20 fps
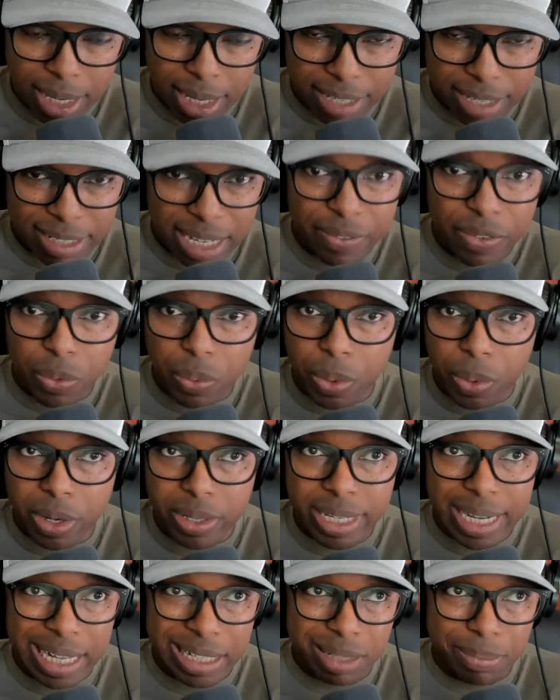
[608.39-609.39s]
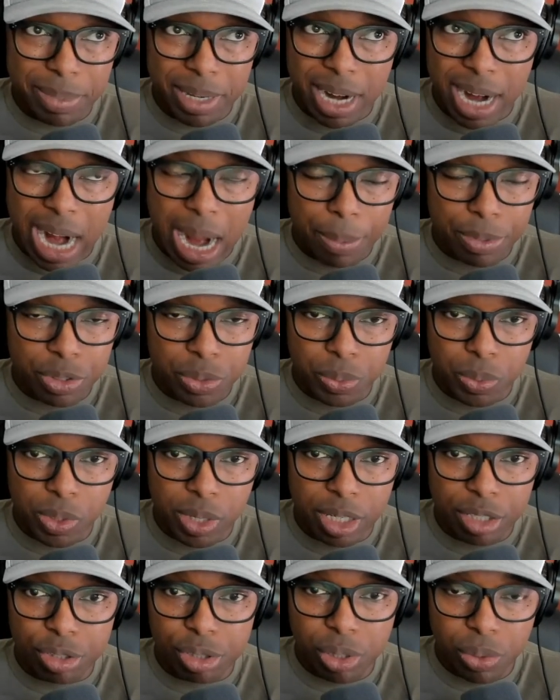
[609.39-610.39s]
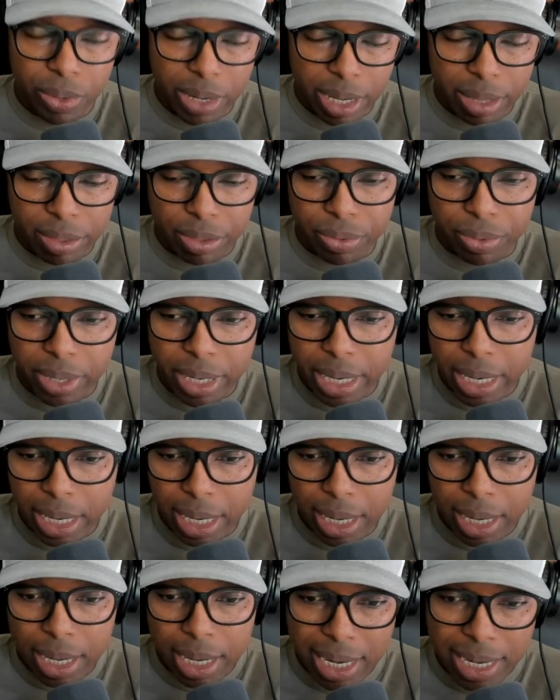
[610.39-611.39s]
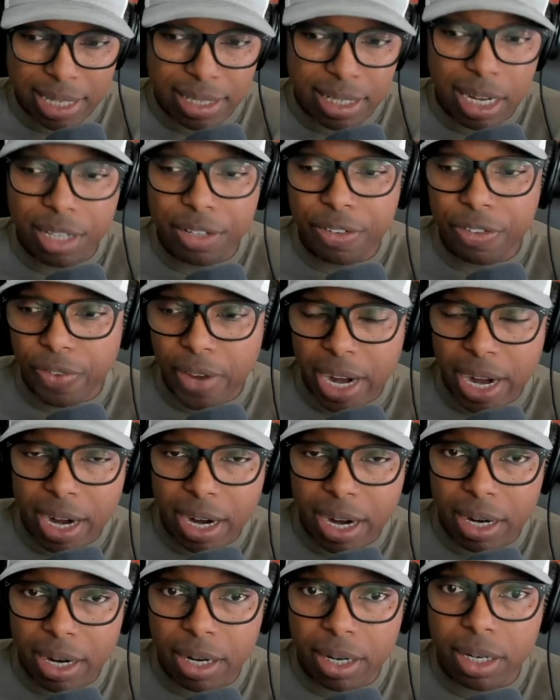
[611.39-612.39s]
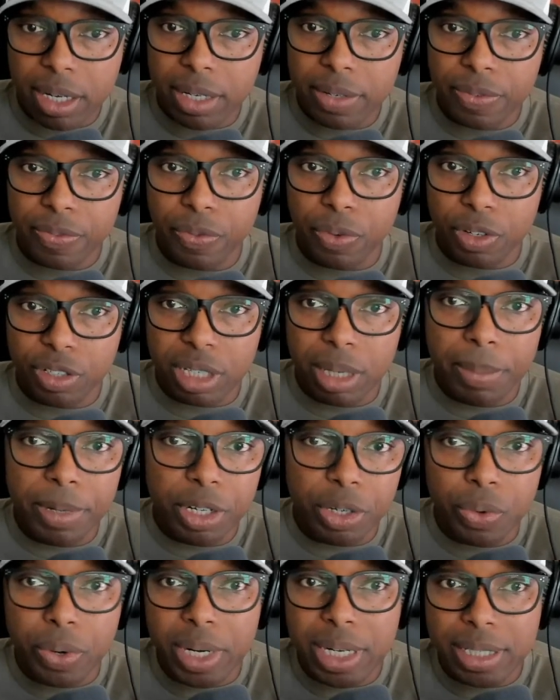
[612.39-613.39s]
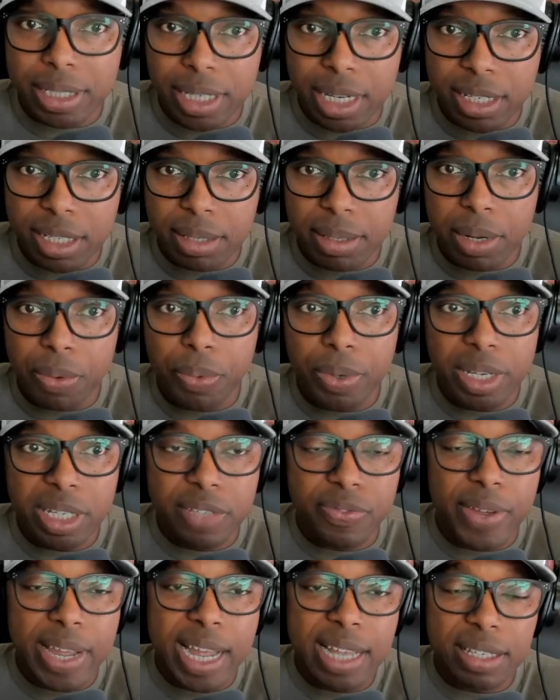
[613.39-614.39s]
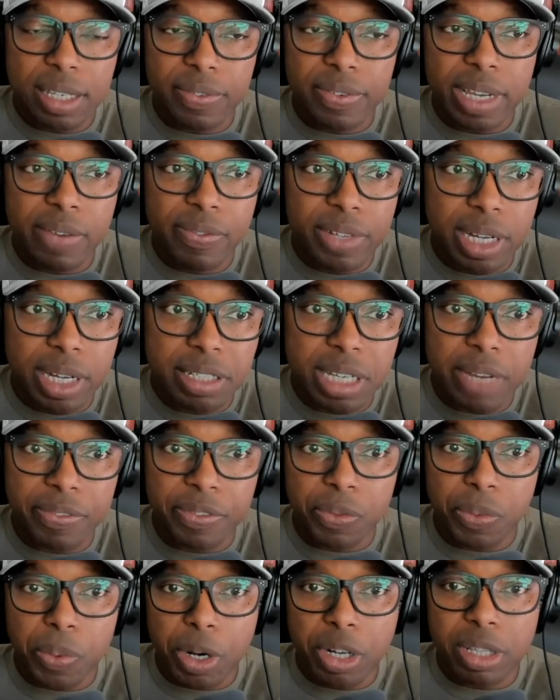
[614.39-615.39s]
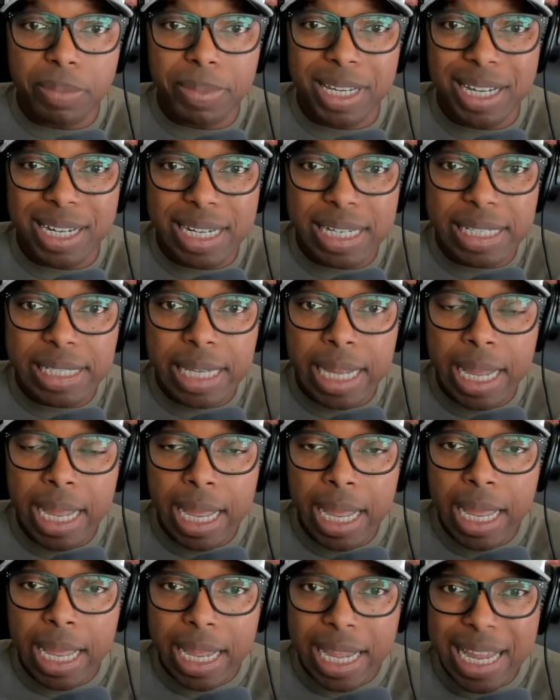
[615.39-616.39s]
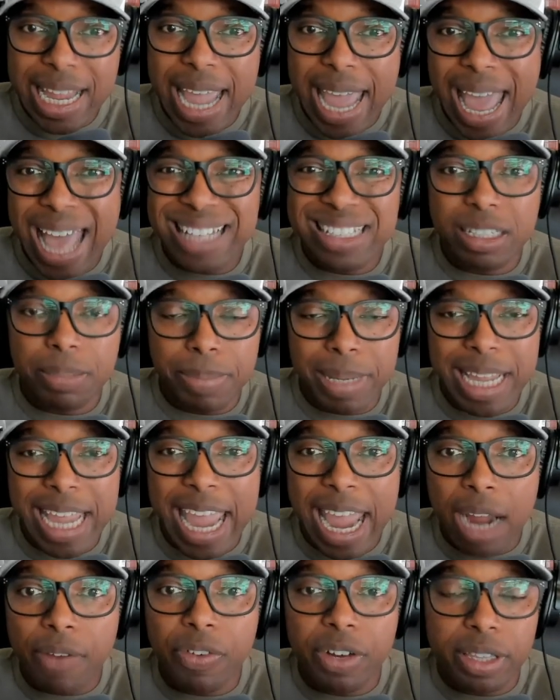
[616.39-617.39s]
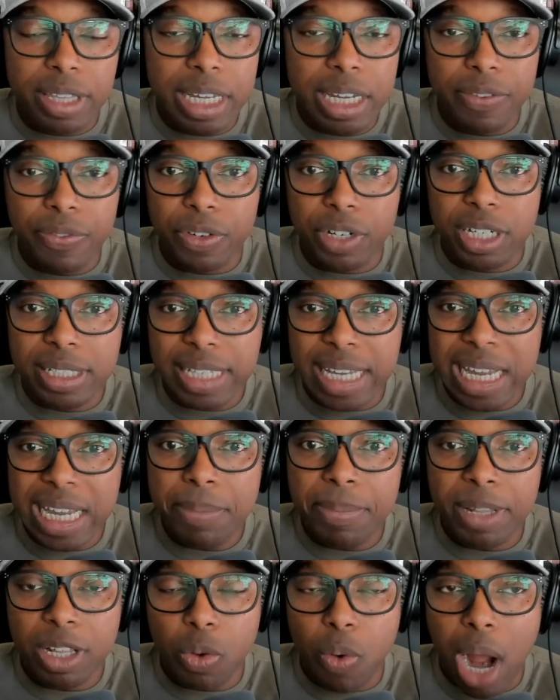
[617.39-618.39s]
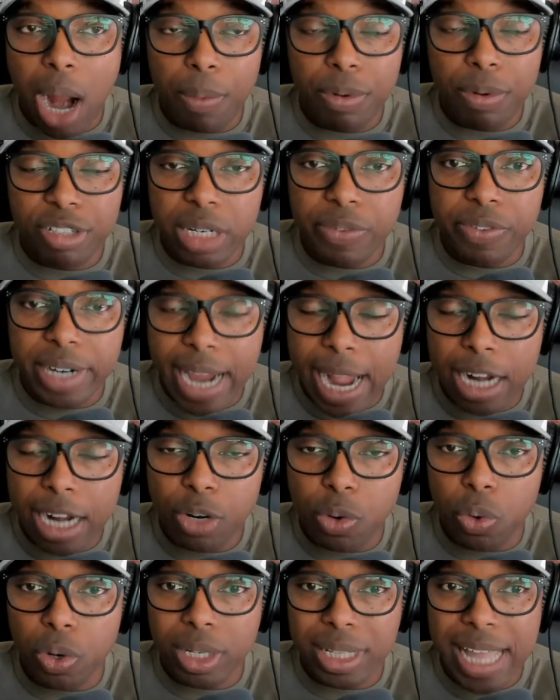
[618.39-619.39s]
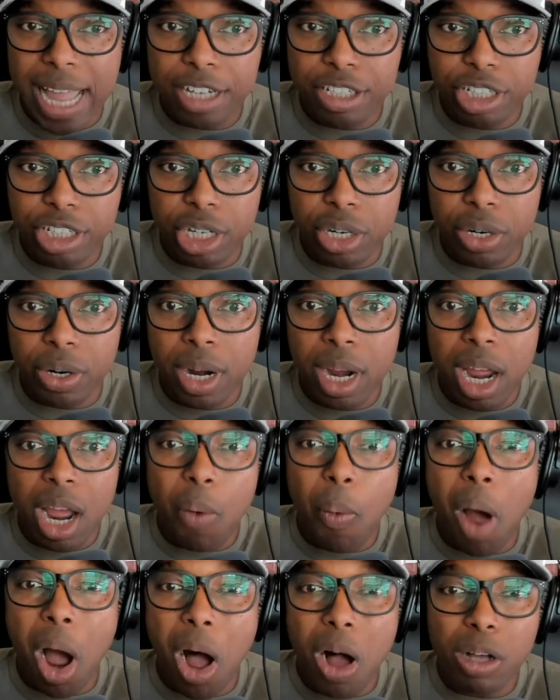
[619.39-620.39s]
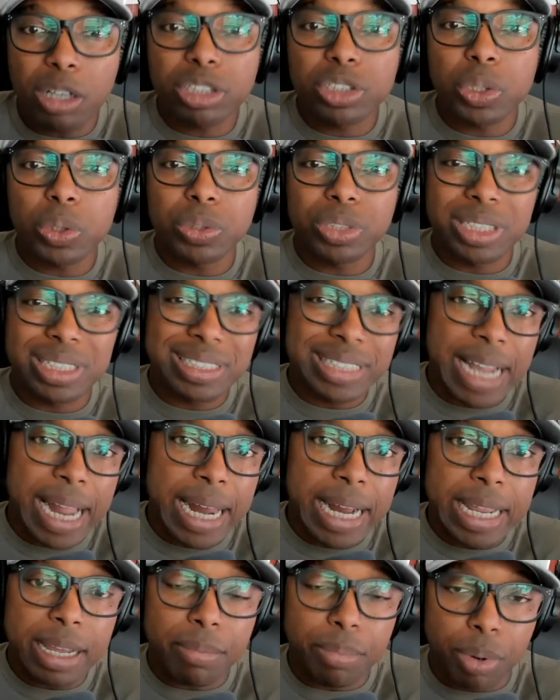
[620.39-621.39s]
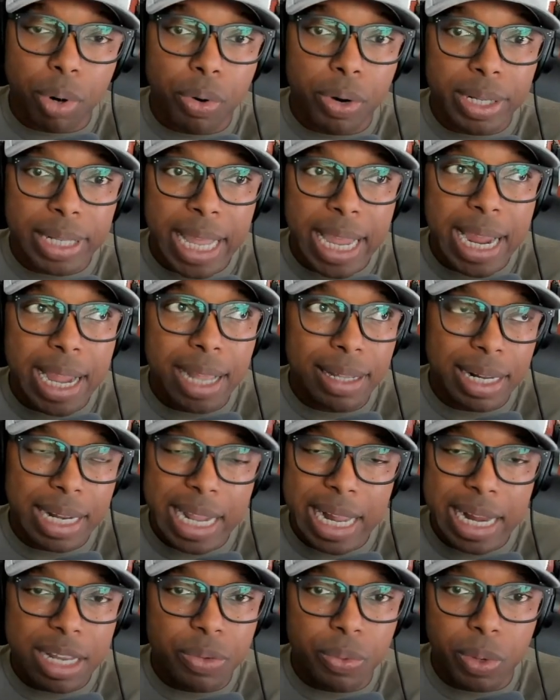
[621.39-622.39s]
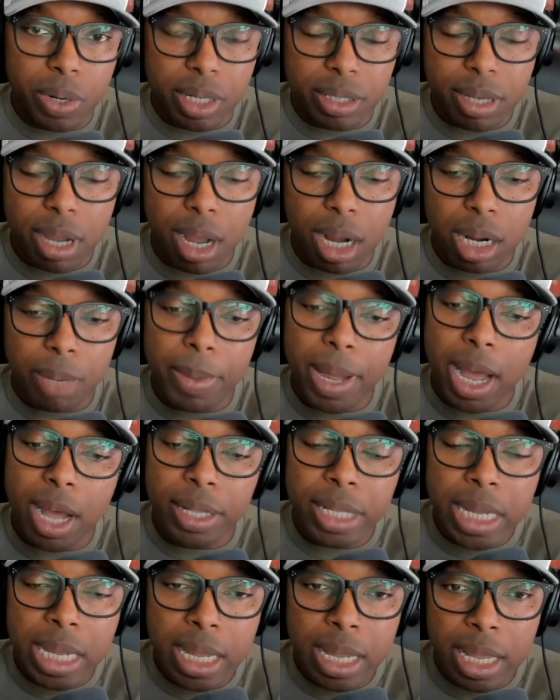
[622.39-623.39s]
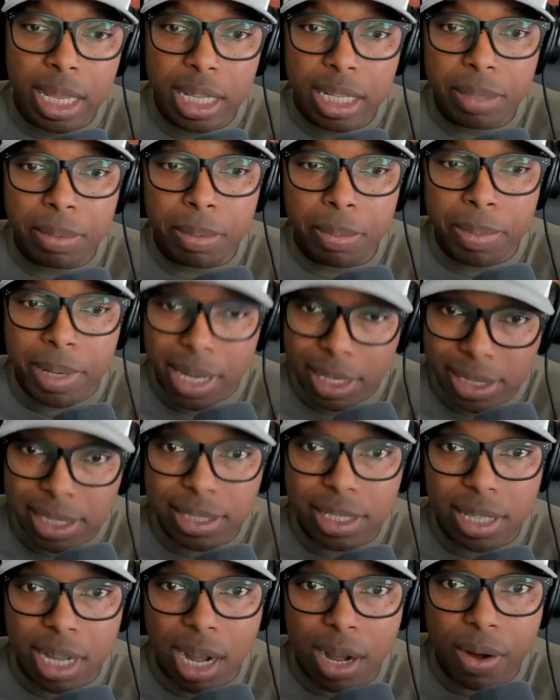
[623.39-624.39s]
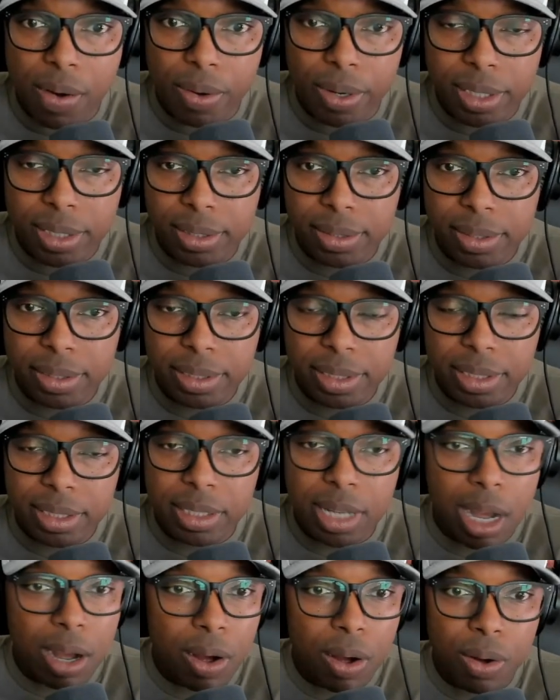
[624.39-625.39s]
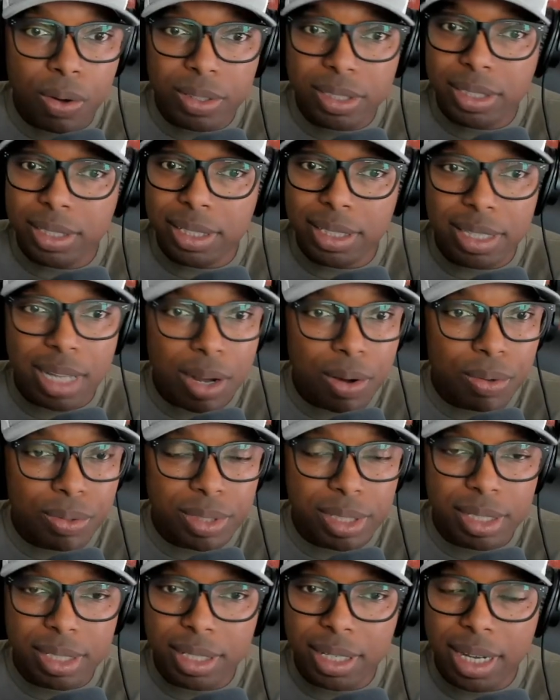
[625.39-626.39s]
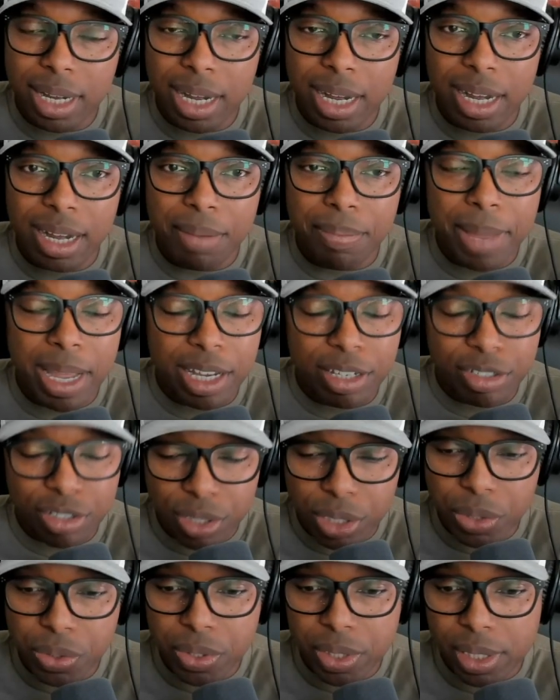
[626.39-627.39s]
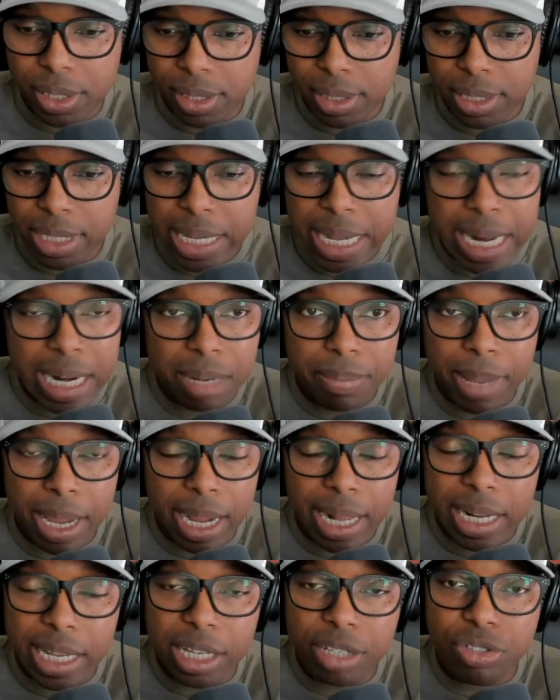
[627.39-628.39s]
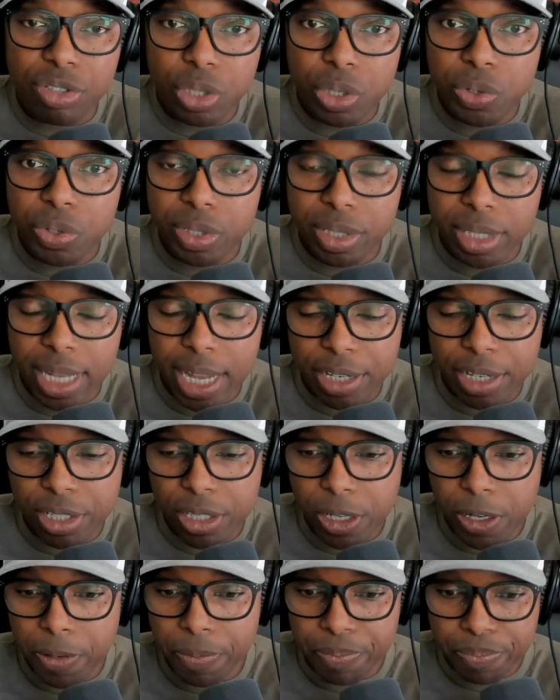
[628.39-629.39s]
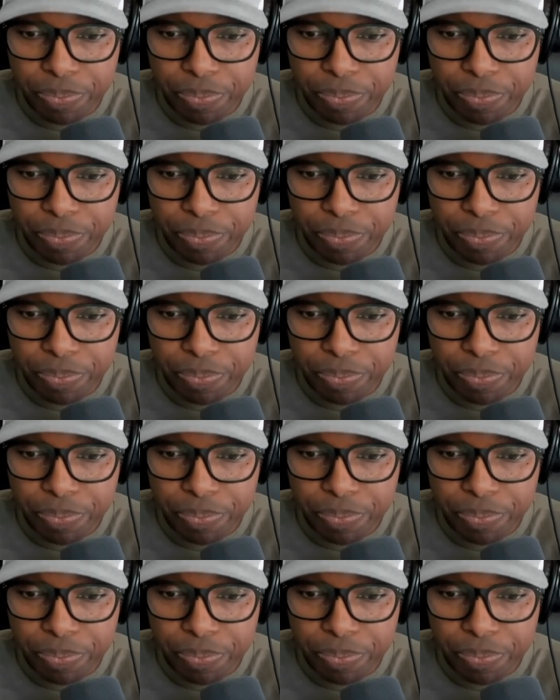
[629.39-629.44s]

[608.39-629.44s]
Xavier Worthy had to be our option one, two, and three. And it's unfair for some of the criticism that we as fans have given Xavier Worthy, because he had to be everything for this team in the wide receiver category last year while also sustaining a broken hand that he didn't want to talk about because he's a dog. Dogs don't make excuses, and he didn't make any excuses last year.